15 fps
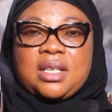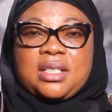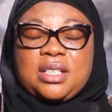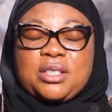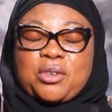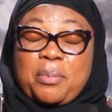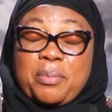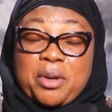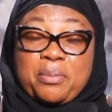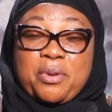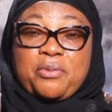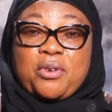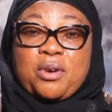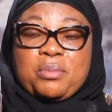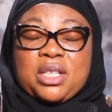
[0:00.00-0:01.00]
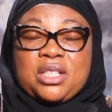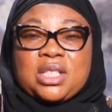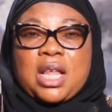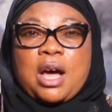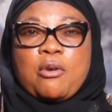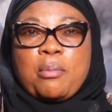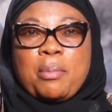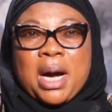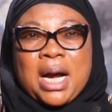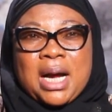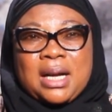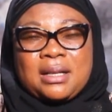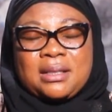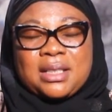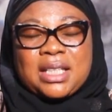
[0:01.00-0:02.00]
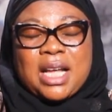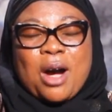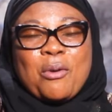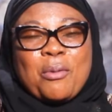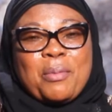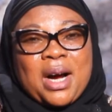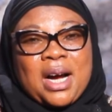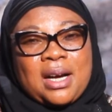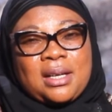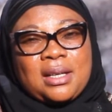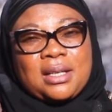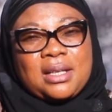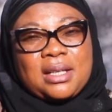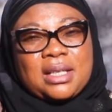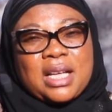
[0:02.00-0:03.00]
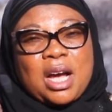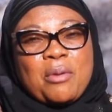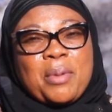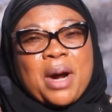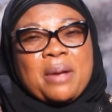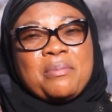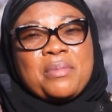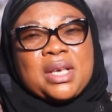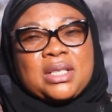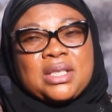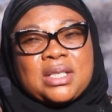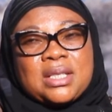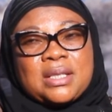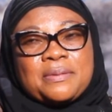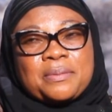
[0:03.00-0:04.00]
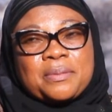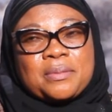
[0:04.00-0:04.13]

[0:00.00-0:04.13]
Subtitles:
The topic before me is Tawbah. Tawbah means